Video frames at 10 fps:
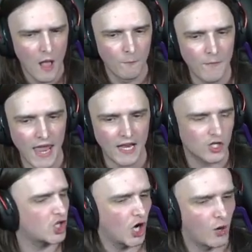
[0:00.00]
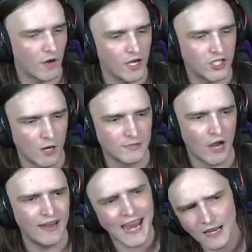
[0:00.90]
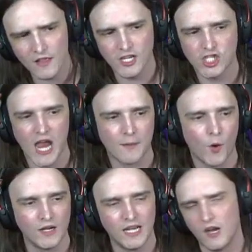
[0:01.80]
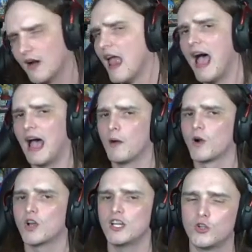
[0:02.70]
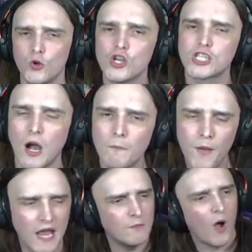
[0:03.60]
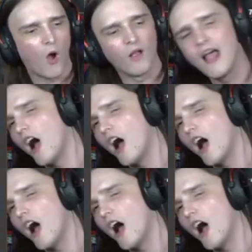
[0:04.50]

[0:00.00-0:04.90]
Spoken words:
Making sure we're going to jump down into this checkpoint here, and we're going to do some pinball.